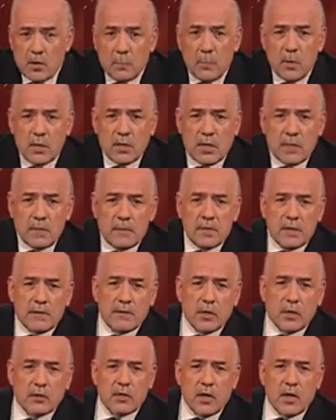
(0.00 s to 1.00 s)
Muslims have
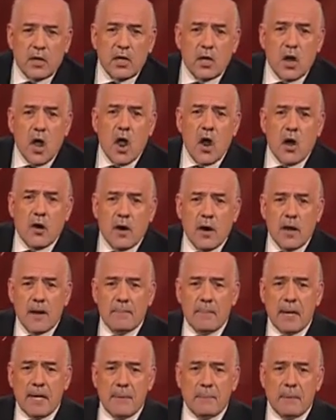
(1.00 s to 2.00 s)
looked on in horror,
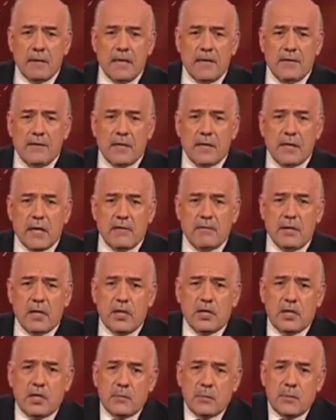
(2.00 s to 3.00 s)
many believing their
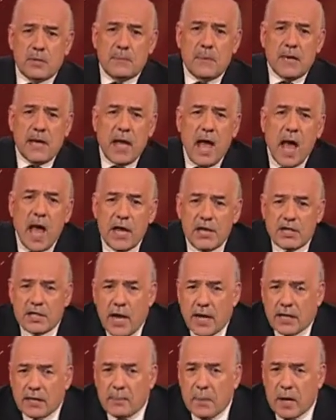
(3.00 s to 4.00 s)
religion was being
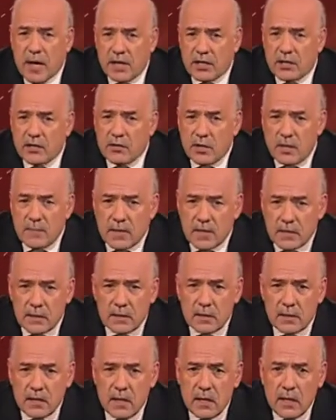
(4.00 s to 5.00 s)
hijacked by
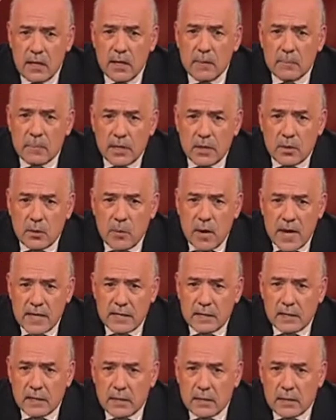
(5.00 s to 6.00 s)
extremists. But in the
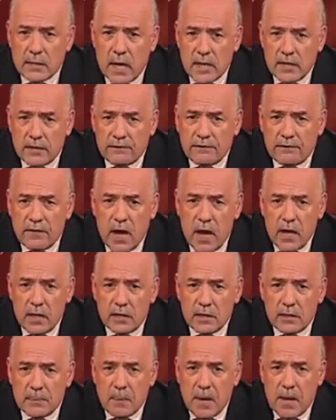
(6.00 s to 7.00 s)
West, the sight of
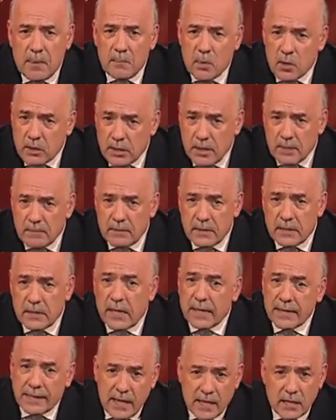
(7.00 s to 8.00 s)
violence by Muslims
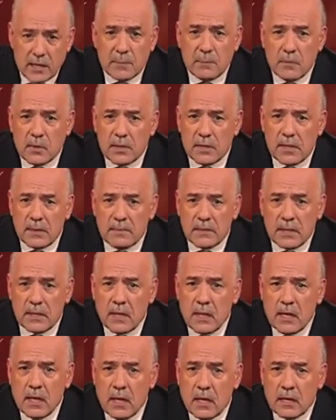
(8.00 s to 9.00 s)
against Muslims
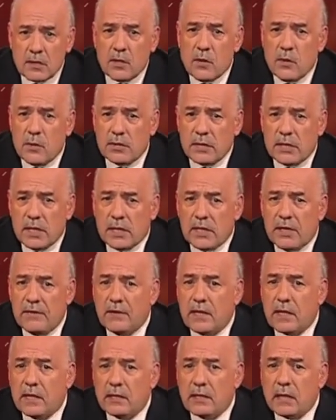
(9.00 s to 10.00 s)
has caused
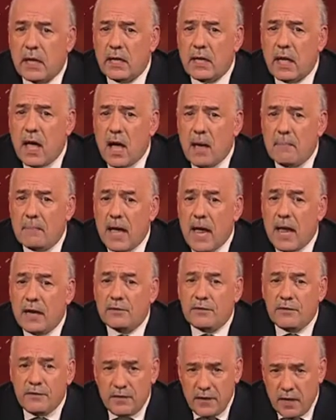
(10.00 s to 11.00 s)
significant alarm
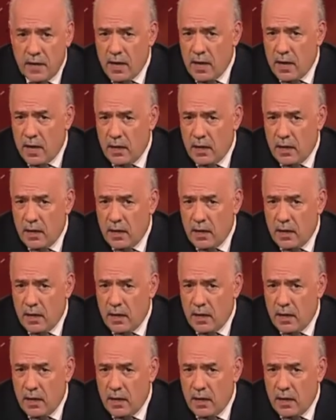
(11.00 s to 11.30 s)
and fear.